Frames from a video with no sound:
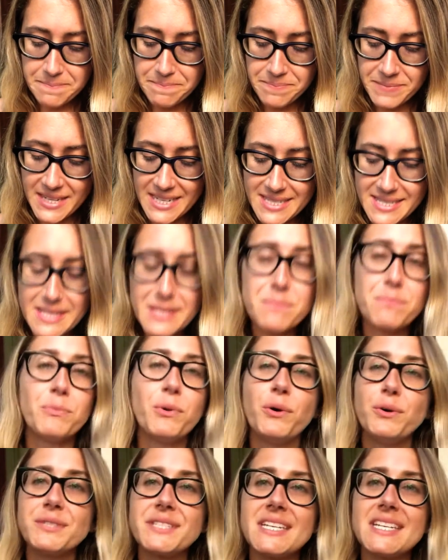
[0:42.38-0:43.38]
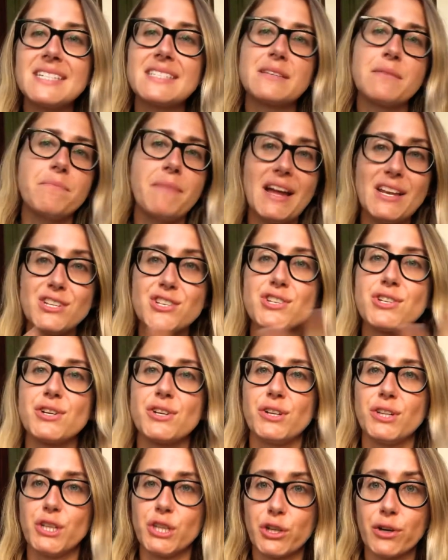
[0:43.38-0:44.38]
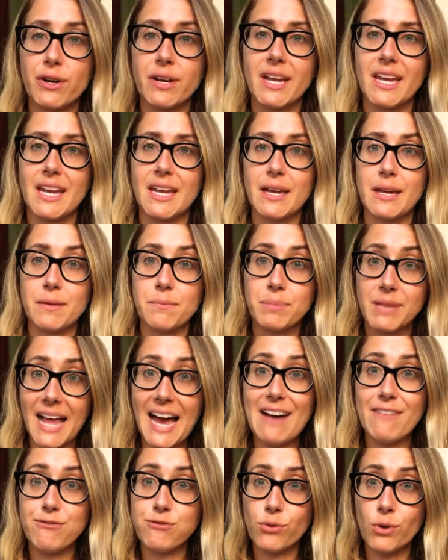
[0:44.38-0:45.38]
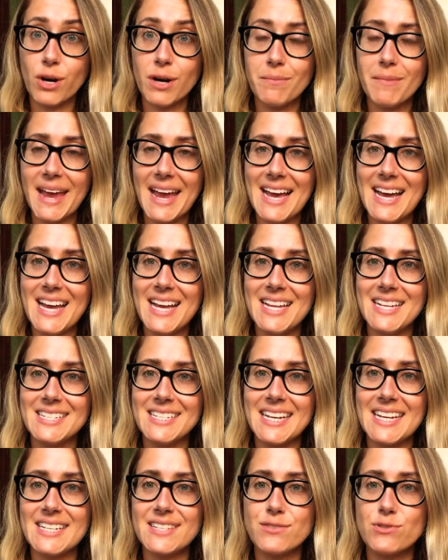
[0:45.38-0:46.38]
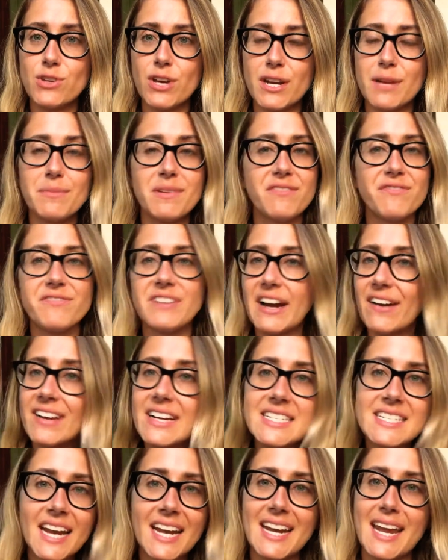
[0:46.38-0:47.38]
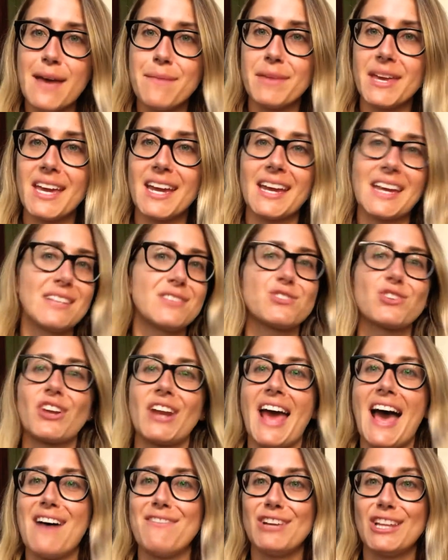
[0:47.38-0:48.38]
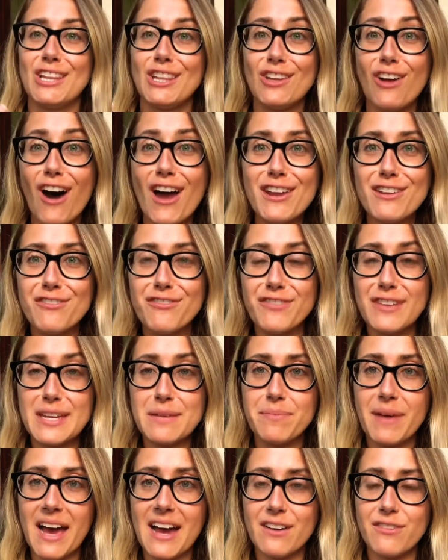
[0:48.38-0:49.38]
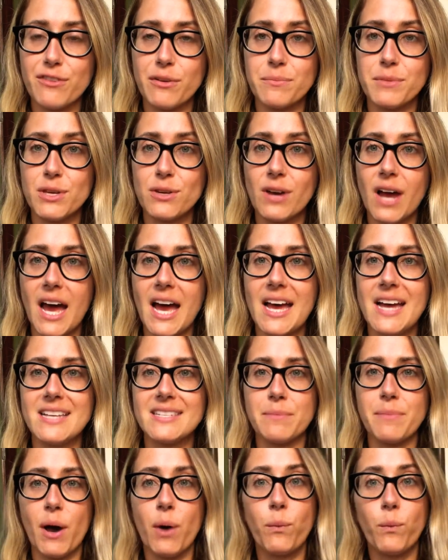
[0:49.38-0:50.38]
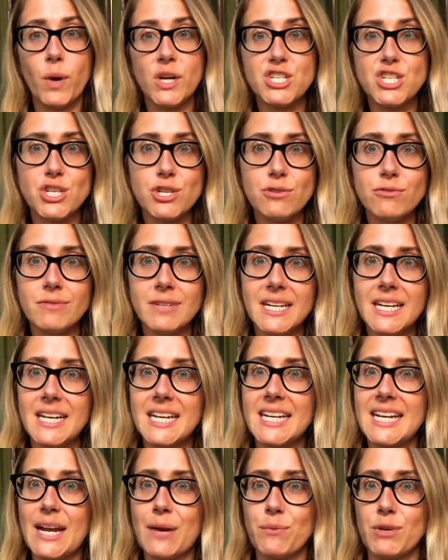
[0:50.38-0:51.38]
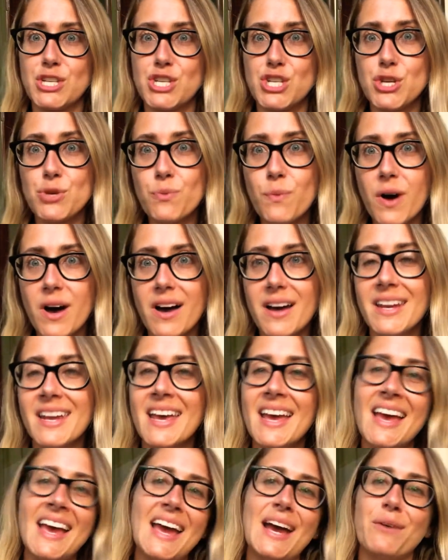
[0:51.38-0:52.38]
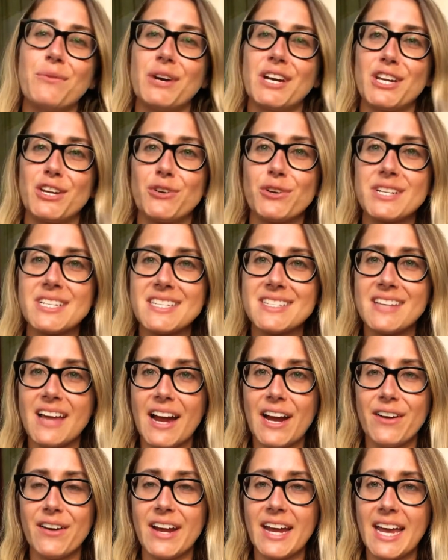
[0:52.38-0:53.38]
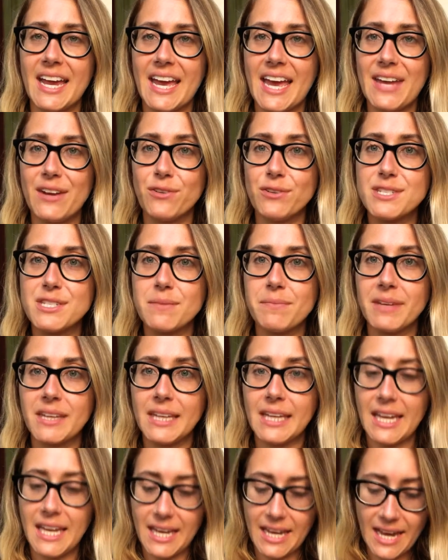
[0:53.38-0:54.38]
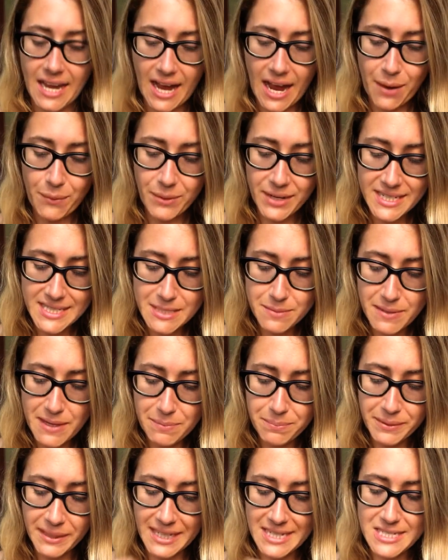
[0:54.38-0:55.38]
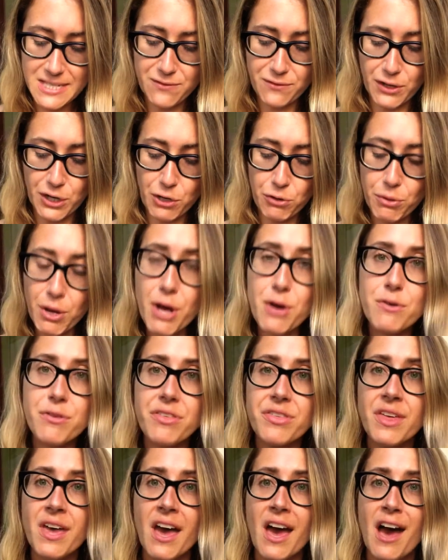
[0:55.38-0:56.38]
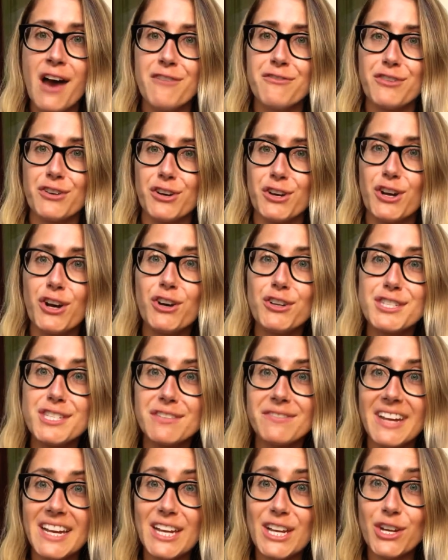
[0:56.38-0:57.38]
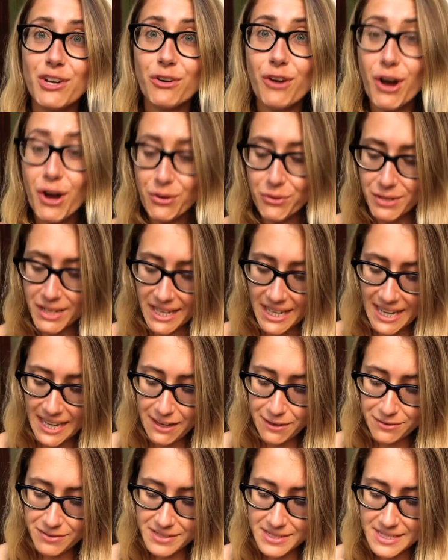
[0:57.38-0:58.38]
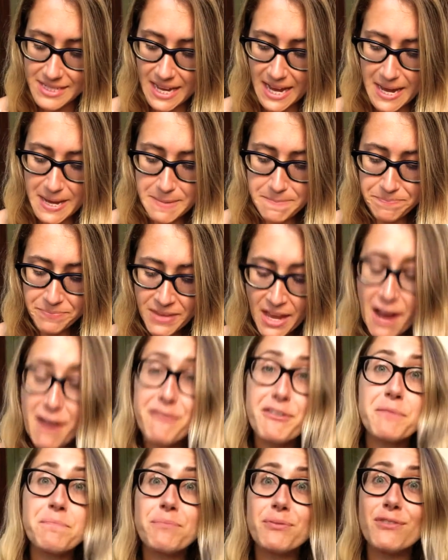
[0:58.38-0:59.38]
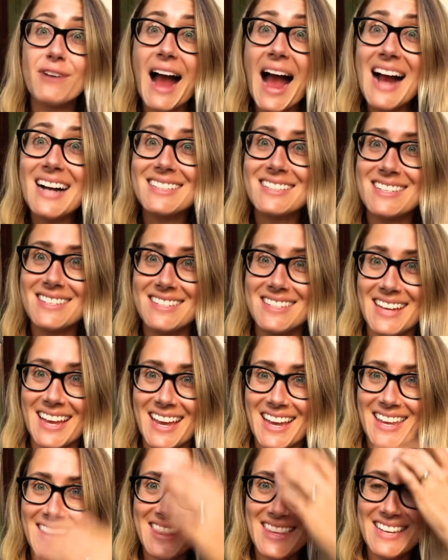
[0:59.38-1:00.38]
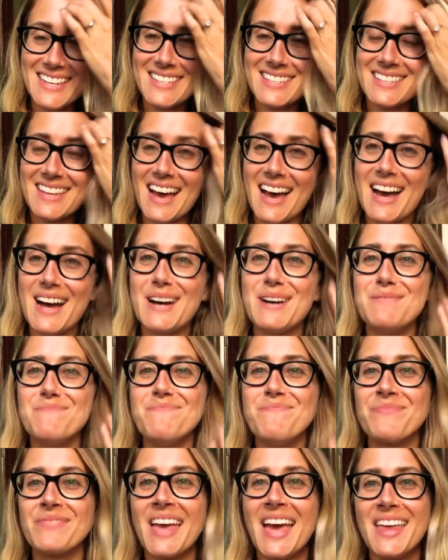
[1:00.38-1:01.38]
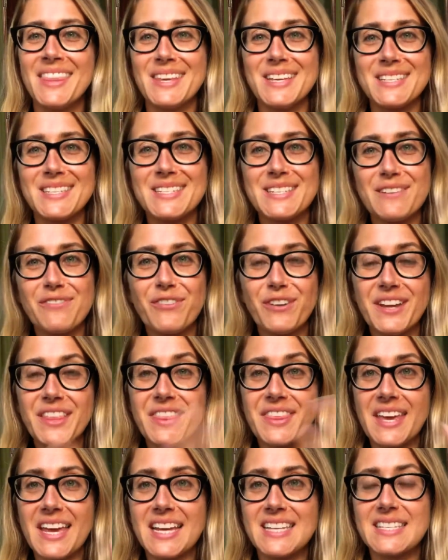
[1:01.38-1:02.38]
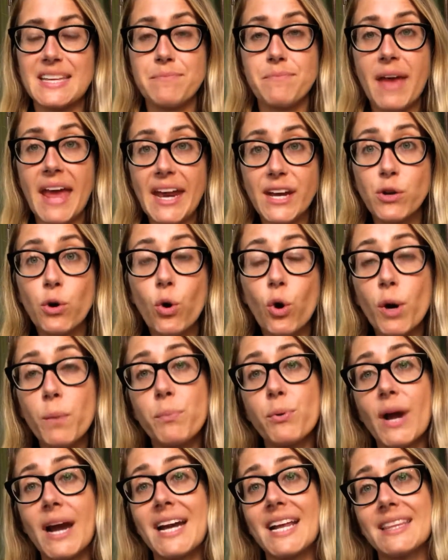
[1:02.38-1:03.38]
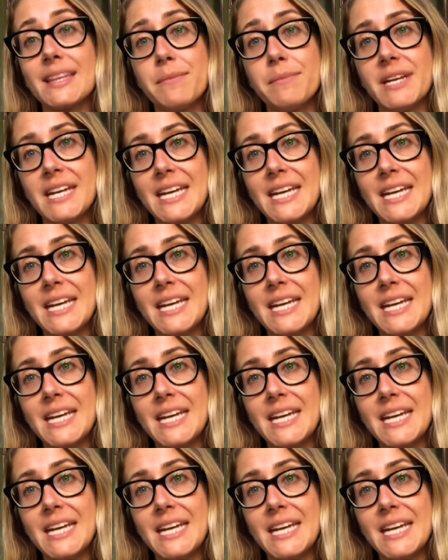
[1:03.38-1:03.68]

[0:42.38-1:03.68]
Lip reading: it's this multi-dimensional learning platform, and it's going to be very dynamic. It's going to have a lot of feedback from you guys about what you need and what you want and what you're desiring. And ultimately, I want it to be a place for growth, for cultivating your own gifts, for practicing these different things and incorporating them and